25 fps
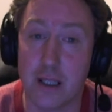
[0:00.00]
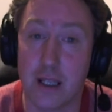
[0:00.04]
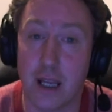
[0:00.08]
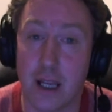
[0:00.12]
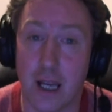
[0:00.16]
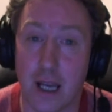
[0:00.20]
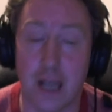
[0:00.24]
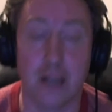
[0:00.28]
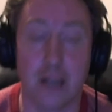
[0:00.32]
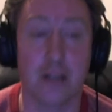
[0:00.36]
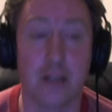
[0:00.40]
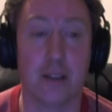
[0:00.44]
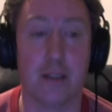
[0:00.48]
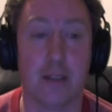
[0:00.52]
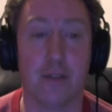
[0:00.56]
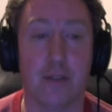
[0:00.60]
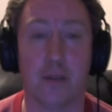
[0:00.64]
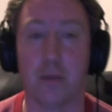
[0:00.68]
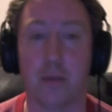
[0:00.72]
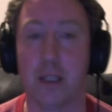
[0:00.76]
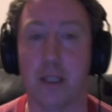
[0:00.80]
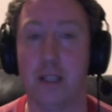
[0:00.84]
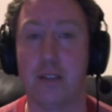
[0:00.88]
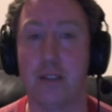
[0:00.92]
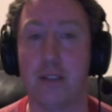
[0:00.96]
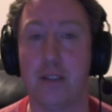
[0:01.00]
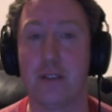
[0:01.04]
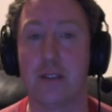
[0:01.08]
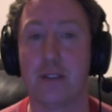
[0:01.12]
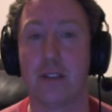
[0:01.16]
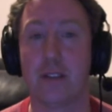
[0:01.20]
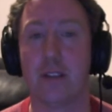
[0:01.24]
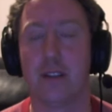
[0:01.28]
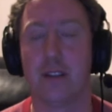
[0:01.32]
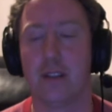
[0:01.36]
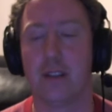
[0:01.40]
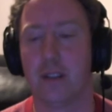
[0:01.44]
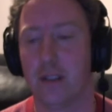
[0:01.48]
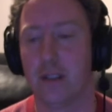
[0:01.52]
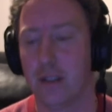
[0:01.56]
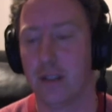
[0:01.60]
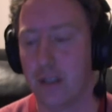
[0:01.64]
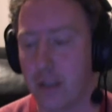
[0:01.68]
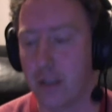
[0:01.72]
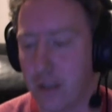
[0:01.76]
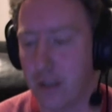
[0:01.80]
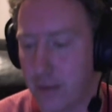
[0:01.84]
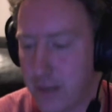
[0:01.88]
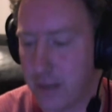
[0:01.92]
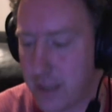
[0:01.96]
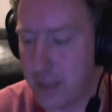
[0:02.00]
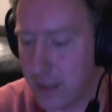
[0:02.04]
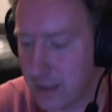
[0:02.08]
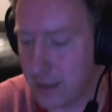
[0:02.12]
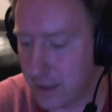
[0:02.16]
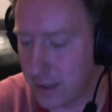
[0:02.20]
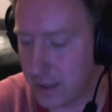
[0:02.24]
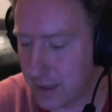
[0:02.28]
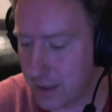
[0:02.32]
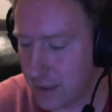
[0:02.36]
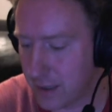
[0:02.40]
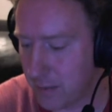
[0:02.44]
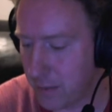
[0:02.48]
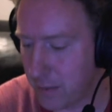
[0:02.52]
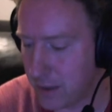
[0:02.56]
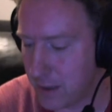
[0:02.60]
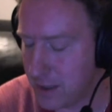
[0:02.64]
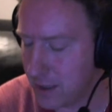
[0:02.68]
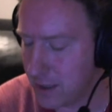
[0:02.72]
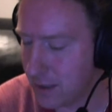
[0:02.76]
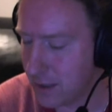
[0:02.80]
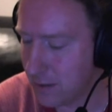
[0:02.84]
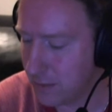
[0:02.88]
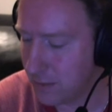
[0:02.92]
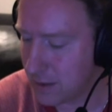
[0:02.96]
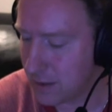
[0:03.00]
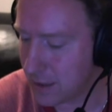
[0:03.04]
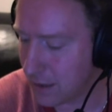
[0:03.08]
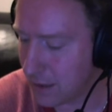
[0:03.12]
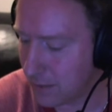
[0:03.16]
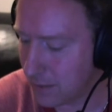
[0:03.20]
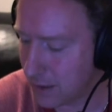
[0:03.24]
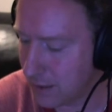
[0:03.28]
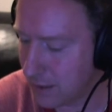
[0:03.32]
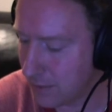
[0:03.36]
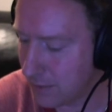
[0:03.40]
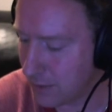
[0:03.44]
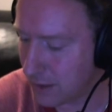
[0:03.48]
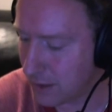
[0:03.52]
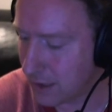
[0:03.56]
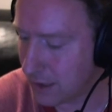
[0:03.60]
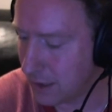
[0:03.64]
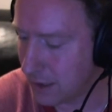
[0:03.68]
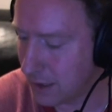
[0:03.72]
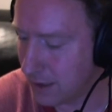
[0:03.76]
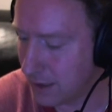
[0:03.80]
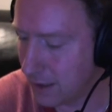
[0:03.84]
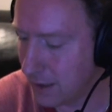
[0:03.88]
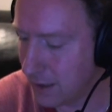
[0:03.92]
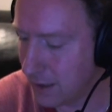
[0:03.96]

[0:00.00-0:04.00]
Angry from Leeds, or is it, is it Tim Minchin, was that one, fucking